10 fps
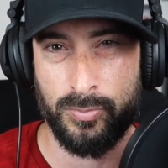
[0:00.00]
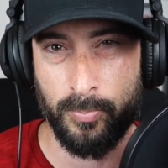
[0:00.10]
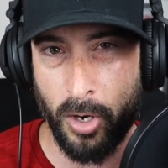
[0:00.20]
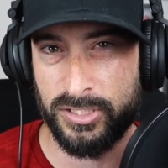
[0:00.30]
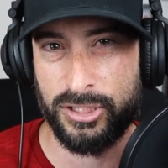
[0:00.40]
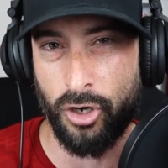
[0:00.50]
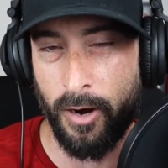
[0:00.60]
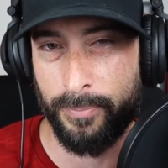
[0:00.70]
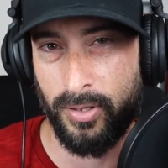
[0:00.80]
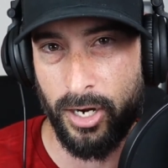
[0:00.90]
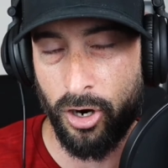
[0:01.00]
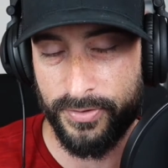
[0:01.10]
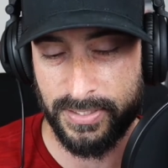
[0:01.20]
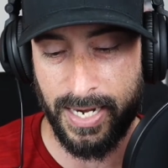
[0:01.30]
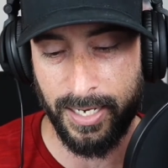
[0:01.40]
must start player
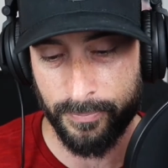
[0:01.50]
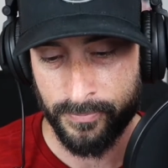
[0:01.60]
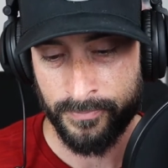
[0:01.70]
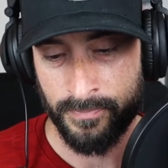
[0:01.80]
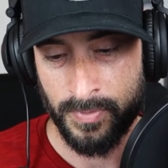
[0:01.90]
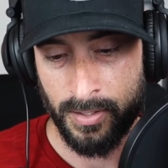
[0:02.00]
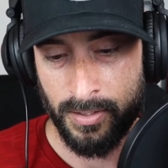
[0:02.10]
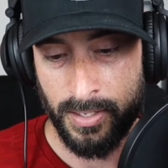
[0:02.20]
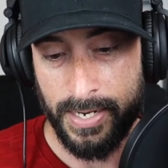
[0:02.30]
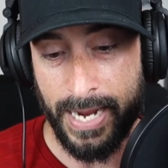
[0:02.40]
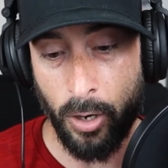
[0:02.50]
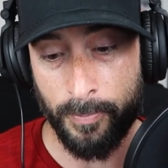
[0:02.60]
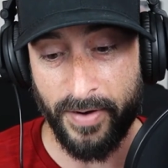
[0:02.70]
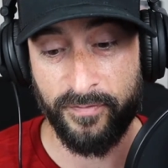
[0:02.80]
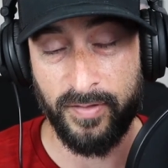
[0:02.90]
on this game.
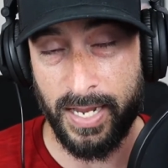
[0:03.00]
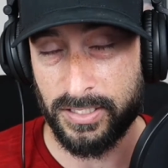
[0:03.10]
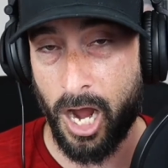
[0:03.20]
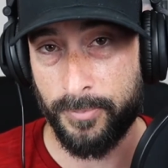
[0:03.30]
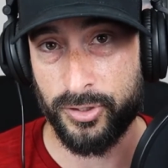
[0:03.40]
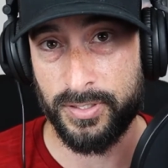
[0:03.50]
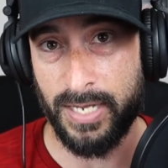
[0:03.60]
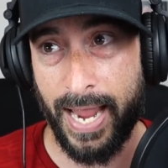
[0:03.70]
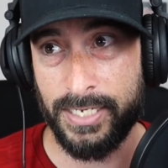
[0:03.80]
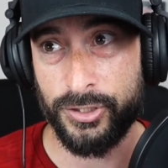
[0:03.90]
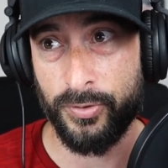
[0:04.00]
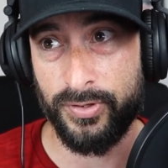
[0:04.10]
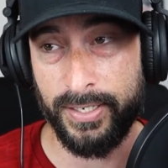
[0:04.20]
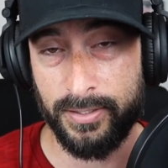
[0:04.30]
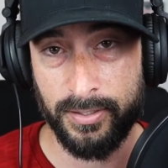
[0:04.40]
Now, my flex options, I do
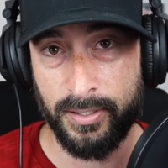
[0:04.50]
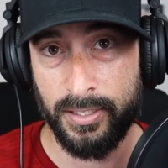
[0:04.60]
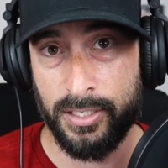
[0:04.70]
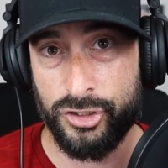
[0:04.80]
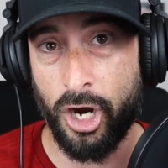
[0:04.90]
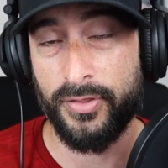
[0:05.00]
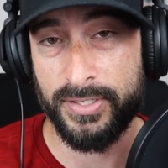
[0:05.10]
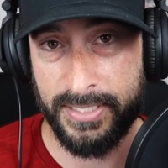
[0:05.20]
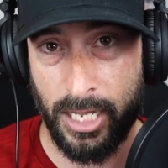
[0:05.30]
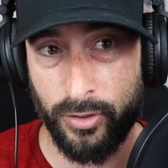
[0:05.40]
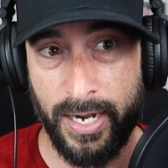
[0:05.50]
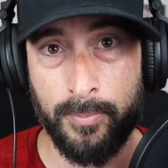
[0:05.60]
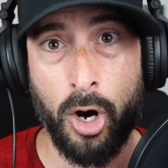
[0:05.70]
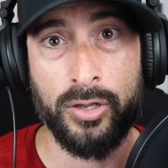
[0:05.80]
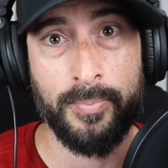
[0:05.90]
think Jonathan Taylor
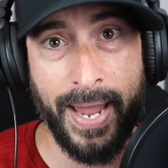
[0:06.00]
and Marlon